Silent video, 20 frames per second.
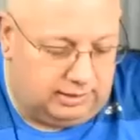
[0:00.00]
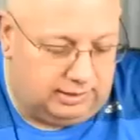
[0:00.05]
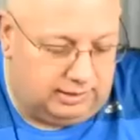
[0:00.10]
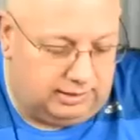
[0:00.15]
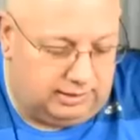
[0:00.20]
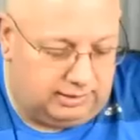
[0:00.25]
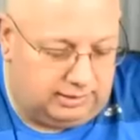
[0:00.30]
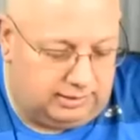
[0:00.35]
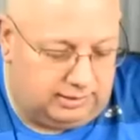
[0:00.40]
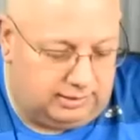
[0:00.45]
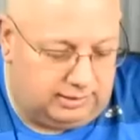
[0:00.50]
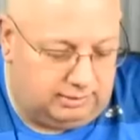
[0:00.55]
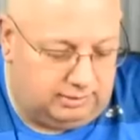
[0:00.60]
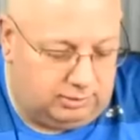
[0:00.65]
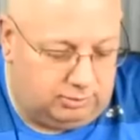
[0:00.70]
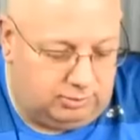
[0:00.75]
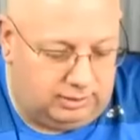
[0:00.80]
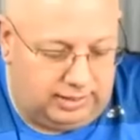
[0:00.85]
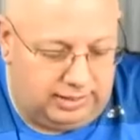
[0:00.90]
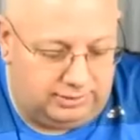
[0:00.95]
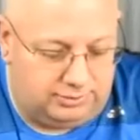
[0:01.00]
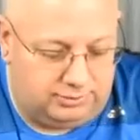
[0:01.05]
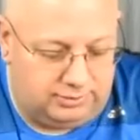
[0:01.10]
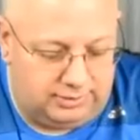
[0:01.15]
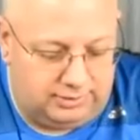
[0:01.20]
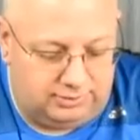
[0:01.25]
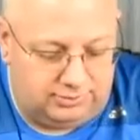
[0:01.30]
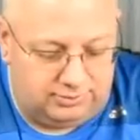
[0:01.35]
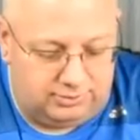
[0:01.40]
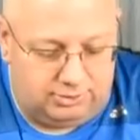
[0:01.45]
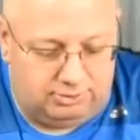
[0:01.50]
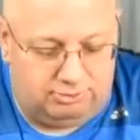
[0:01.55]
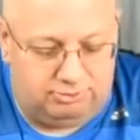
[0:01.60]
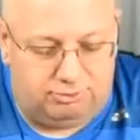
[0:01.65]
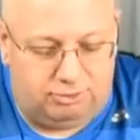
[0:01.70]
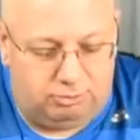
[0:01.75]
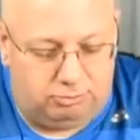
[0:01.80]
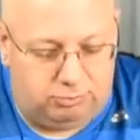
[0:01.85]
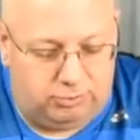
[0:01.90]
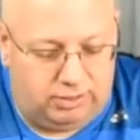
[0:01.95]
in uh, low light due to SNR
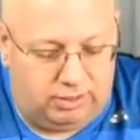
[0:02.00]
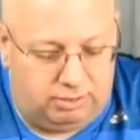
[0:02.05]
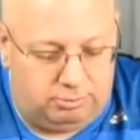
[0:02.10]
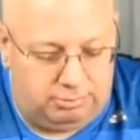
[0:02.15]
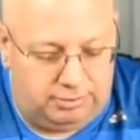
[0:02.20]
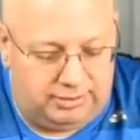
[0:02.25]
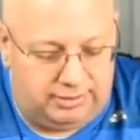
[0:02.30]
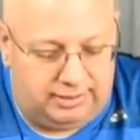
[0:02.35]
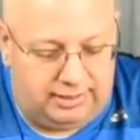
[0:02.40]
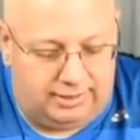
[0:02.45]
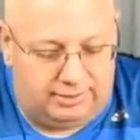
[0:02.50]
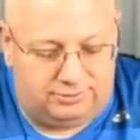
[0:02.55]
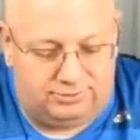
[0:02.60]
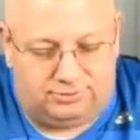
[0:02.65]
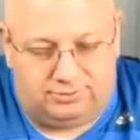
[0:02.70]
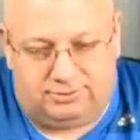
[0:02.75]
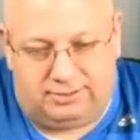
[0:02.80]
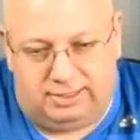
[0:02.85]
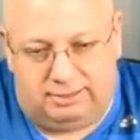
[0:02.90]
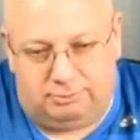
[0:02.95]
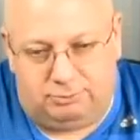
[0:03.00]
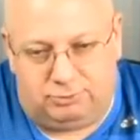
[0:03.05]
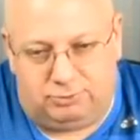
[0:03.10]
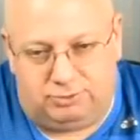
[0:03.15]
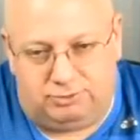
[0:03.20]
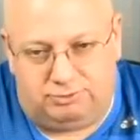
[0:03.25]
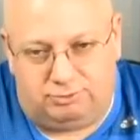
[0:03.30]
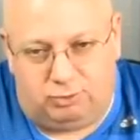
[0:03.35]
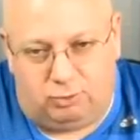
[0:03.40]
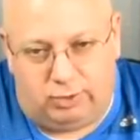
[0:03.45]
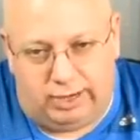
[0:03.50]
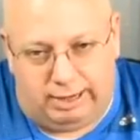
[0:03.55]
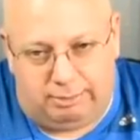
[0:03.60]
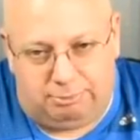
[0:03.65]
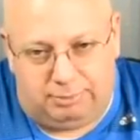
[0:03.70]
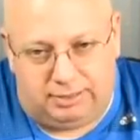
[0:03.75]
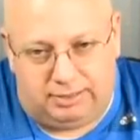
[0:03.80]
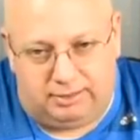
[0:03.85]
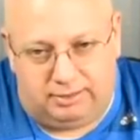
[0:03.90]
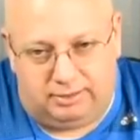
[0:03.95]
firmware, but it has the same sort of
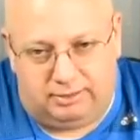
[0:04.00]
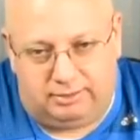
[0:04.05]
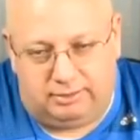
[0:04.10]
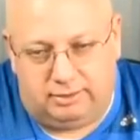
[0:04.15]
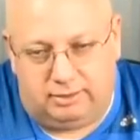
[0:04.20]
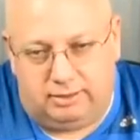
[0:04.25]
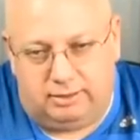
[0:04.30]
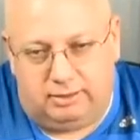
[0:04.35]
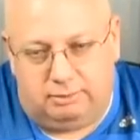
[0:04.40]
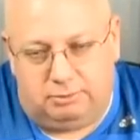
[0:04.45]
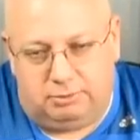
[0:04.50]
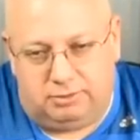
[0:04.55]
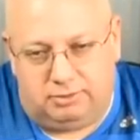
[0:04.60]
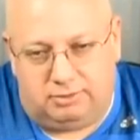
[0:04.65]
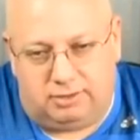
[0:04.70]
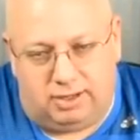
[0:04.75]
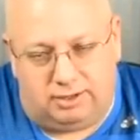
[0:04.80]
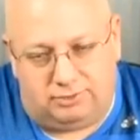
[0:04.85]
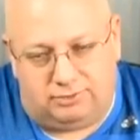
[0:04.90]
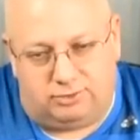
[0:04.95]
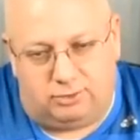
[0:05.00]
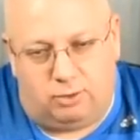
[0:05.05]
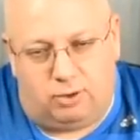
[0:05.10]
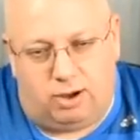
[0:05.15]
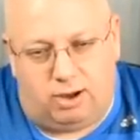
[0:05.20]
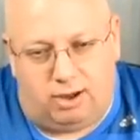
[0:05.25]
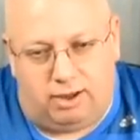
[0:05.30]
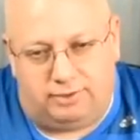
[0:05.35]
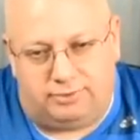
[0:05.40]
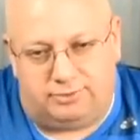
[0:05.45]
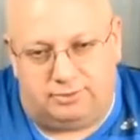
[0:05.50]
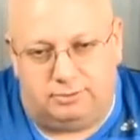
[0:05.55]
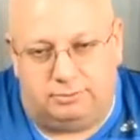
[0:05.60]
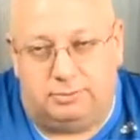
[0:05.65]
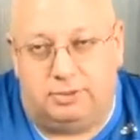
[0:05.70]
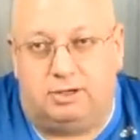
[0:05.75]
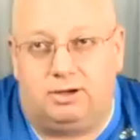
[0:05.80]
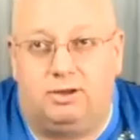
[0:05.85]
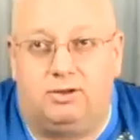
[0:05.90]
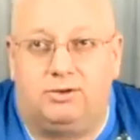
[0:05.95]
crappy not so
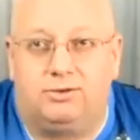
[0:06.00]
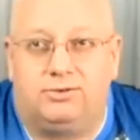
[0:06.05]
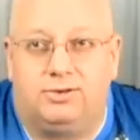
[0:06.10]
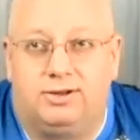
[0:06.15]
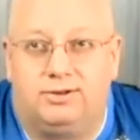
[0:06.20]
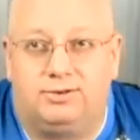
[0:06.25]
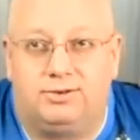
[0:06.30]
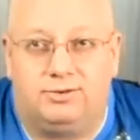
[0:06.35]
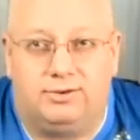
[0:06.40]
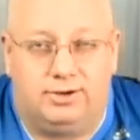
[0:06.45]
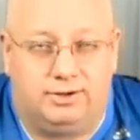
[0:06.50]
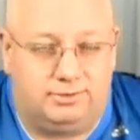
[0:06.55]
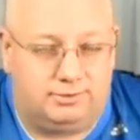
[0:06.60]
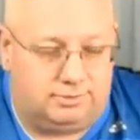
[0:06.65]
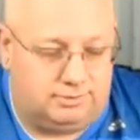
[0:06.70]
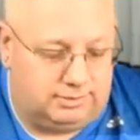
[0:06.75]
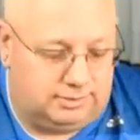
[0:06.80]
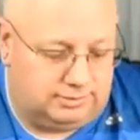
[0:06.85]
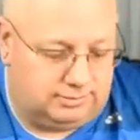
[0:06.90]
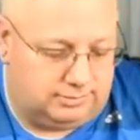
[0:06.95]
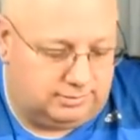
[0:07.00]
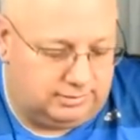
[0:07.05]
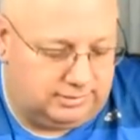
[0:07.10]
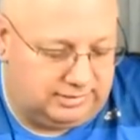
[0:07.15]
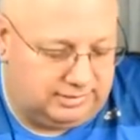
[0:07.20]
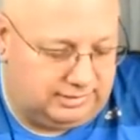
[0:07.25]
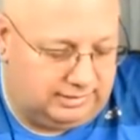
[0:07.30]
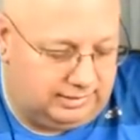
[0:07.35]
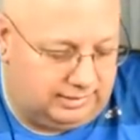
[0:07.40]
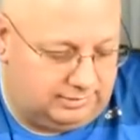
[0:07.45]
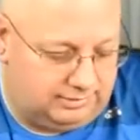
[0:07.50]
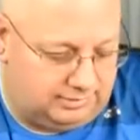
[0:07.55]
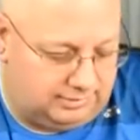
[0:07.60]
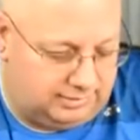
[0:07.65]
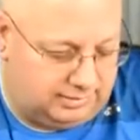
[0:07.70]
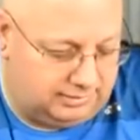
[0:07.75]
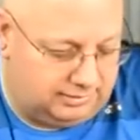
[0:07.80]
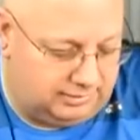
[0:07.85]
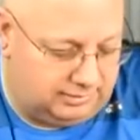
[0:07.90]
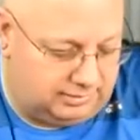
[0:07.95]
awesome color saturation as a
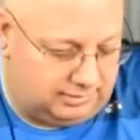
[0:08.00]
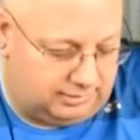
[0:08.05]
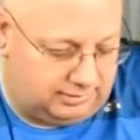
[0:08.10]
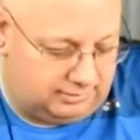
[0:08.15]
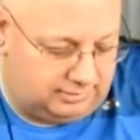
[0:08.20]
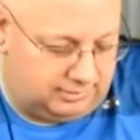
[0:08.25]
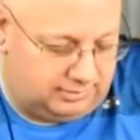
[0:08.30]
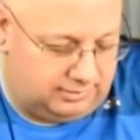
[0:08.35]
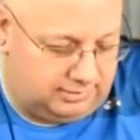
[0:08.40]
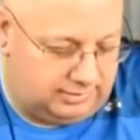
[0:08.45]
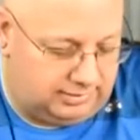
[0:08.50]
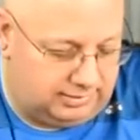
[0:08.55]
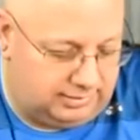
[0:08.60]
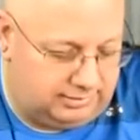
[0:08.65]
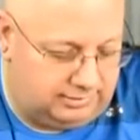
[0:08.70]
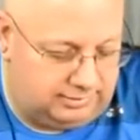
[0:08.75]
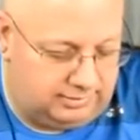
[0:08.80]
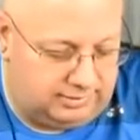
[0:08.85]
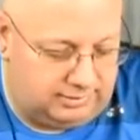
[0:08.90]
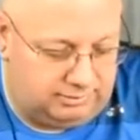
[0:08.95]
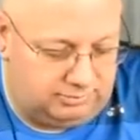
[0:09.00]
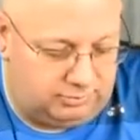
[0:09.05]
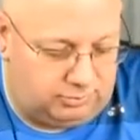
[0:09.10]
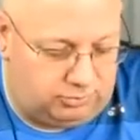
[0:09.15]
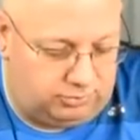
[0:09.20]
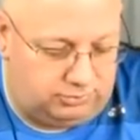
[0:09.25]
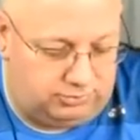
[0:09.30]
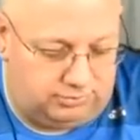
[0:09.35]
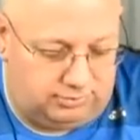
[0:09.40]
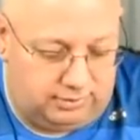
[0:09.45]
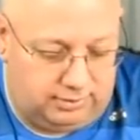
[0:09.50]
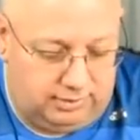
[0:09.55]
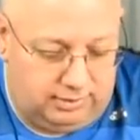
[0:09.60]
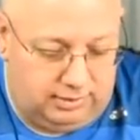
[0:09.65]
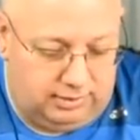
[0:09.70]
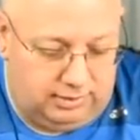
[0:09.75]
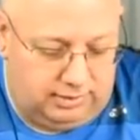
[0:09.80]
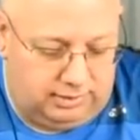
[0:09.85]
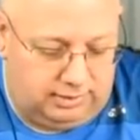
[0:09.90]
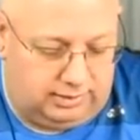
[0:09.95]
D810 does. A D810, of course,
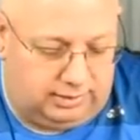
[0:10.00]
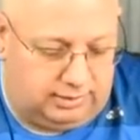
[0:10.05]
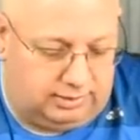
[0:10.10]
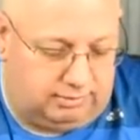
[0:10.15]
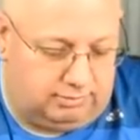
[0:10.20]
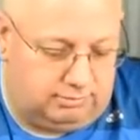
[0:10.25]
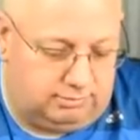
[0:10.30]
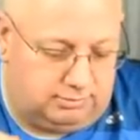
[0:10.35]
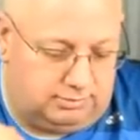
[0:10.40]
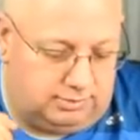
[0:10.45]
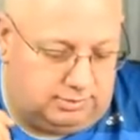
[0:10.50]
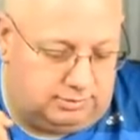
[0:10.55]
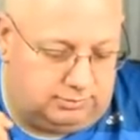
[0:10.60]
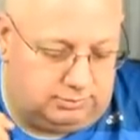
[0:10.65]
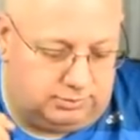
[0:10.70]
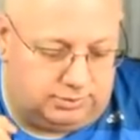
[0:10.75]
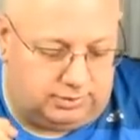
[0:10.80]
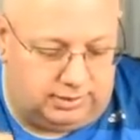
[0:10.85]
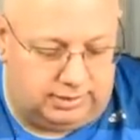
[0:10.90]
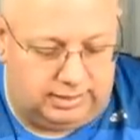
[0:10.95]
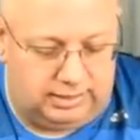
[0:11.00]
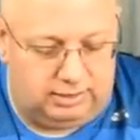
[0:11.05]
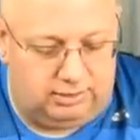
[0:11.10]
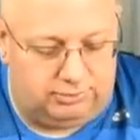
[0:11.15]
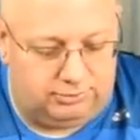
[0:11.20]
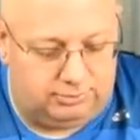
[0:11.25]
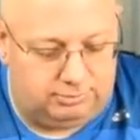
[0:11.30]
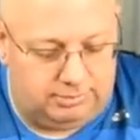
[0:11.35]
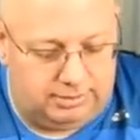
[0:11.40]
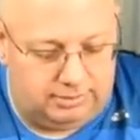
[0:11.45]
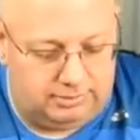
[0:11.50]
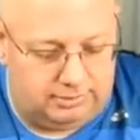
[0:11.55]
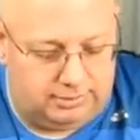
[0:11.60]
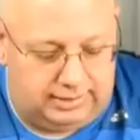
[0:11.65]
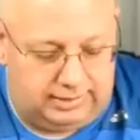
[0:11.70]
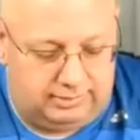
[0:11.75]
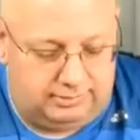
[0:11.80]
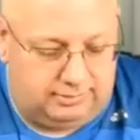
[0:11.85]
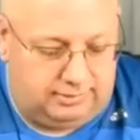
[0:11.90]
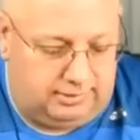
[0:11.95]
you know, we're talking also about the
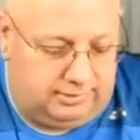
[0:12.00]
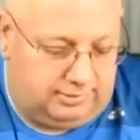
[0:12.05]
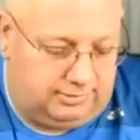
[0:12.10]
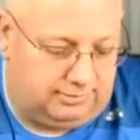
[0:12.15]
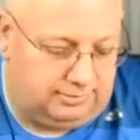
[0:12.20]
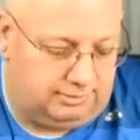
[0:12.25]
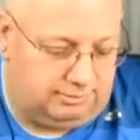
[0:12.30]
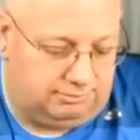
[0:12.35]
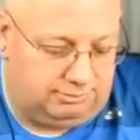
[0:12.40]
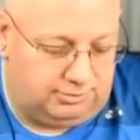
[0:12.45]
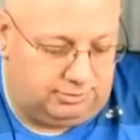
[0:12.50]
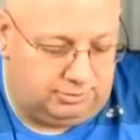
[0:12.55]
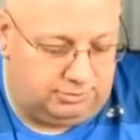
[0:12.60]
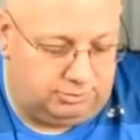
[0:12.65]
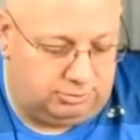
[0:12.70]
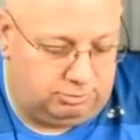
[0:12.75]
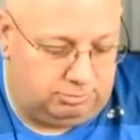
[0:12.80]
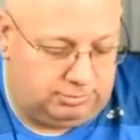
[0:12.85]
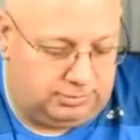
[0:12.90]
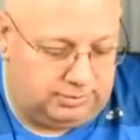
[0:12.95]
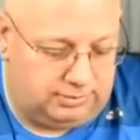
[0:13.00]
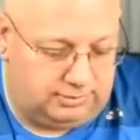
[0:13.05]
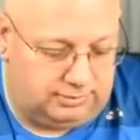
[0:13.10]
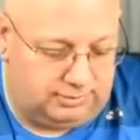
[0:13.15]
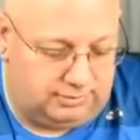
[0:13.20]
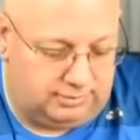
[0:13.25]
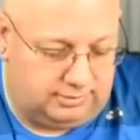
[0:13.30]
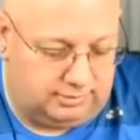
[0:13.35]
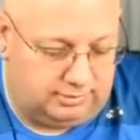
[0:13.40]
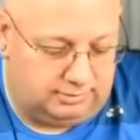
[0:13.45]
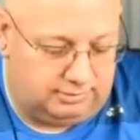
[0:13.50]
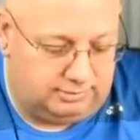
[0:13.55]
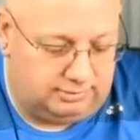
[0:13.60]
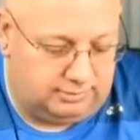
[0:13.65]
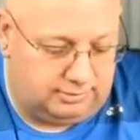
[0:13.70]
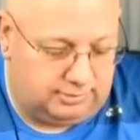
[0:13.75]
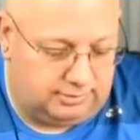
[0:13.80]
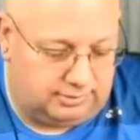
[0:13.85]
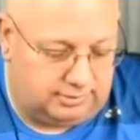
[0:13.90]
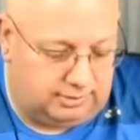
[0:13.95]
anti-aliasing filter, but uh,
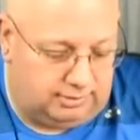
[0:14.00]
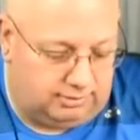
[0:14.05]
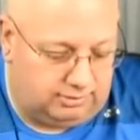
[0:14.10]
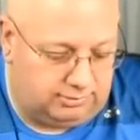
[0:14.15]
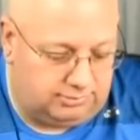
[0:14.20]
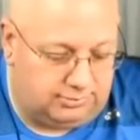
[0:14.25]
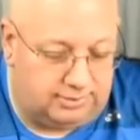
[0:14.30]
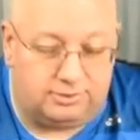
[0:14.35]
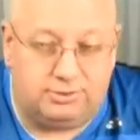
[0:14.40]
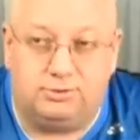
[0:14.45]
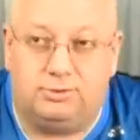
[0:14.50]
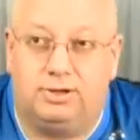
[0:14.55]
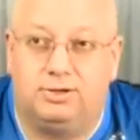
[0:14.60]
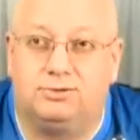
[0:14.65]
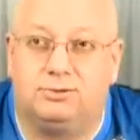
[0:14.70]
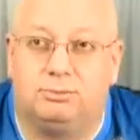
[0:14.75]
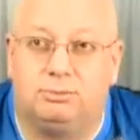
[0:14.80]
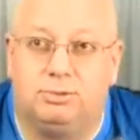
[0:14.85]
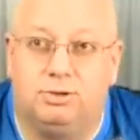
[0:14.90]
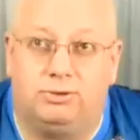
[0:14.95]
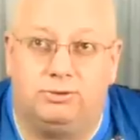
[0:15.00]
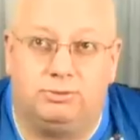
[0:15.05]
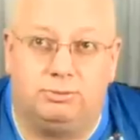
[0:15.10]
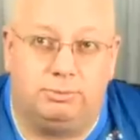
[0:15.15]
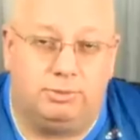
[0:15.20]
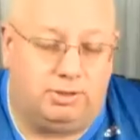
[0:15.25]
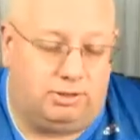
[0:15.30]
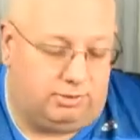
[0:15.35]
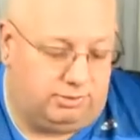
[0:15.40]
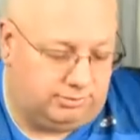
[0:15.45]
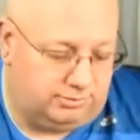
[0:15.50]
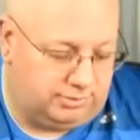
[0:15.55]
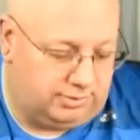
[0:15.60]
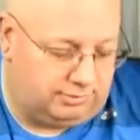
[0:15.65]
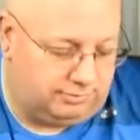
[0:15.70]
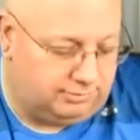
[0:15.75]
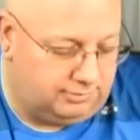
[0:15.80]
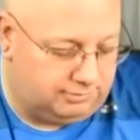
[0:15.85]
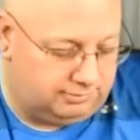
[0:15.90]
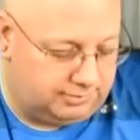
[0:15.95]
the color saturation blows the balls
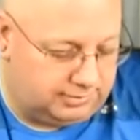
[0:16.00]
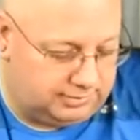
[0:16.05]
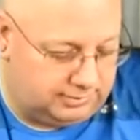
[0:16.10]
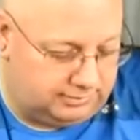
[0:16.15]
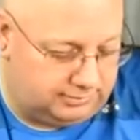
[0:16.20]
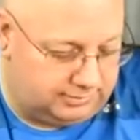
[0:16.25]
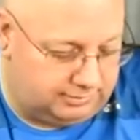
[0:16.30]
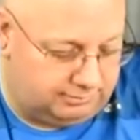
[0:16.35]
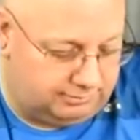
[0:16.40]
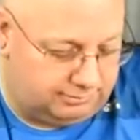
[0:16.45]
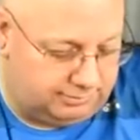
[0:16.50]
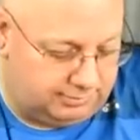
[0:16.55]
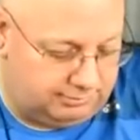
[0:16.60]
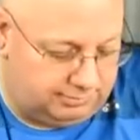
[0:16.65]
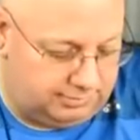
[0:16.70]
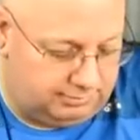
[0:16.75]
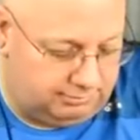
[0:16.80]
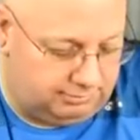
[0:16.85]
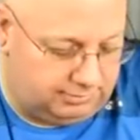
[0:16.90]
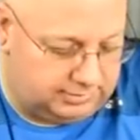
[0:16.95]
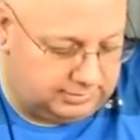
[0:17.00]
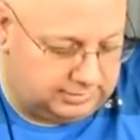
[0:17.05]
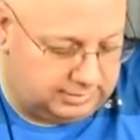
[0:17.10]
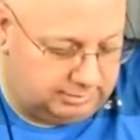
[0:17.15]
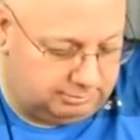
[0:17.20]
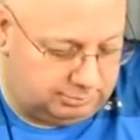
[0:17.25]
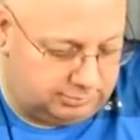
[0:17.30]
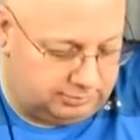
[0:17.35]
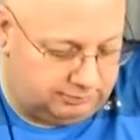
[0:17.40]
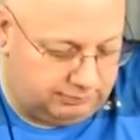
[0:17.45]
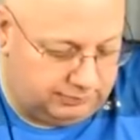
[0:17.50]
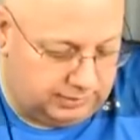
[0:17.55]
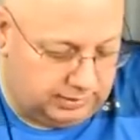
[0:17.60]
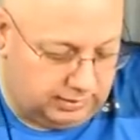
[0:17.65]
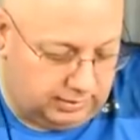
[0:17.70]
off of the D750, for example.